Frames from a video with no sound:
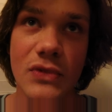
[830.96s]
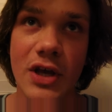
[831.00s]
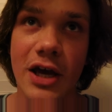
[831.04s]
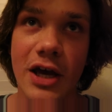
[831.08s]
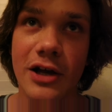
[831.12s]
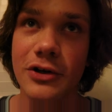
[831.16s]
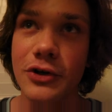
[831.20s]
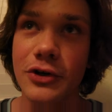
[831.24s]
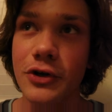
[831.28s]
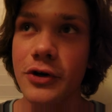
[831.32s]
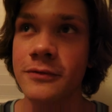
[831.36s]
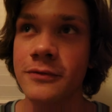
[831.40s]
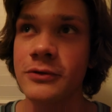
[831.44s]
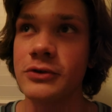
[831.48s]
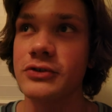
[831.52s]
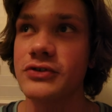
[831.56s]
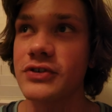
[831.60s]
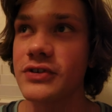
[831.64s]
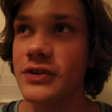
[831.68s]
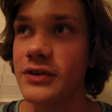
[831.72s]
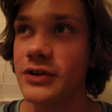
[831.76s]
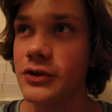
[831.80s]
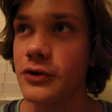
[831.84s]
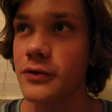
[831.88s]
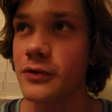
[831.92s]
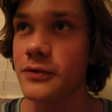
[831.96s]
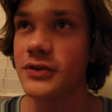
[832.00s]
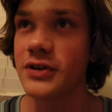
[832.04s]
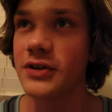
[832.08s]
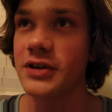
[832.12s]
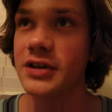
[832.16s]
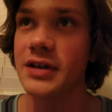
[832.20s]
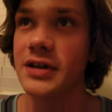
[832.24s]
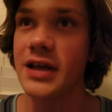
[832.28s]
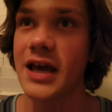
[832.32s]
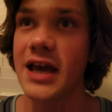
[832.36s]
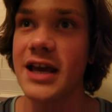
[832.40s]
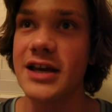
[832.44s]
I don't know if you you've
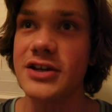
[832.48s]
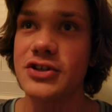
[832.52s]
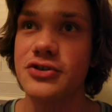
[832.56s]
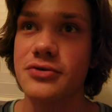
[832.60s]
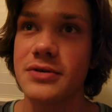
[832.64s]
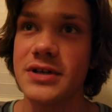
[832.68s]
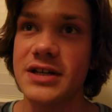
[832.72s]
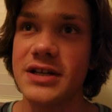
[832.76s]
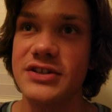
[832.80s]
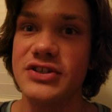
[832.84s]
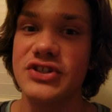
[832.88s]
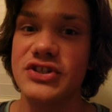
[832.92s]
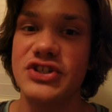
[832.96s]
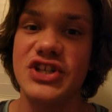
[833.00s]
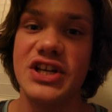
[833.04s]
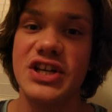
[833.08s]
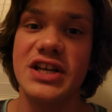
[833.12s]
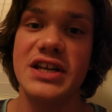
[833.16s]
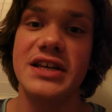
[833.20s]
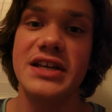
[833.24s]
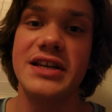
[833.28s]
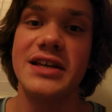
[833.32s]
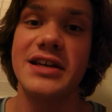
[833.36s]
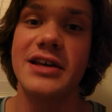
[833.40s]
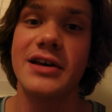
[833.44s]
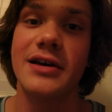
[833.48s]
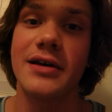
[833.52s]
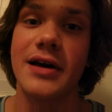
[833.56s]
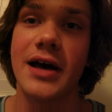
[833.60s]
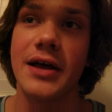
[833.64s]
seen Adrian G.